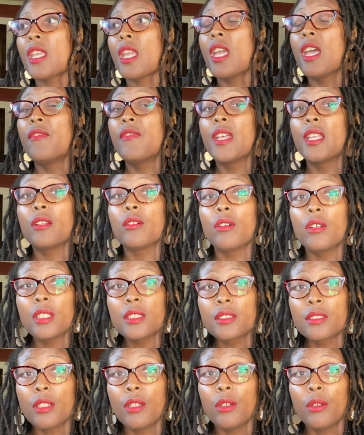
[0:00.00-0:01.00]
And then
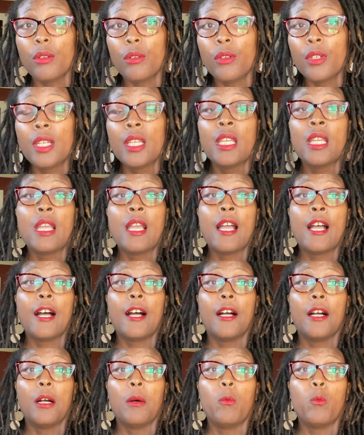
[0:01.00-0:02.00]
also
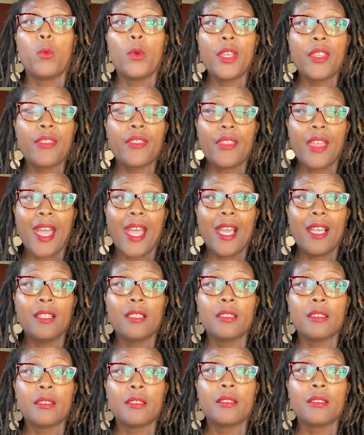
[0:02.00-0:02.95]
with that,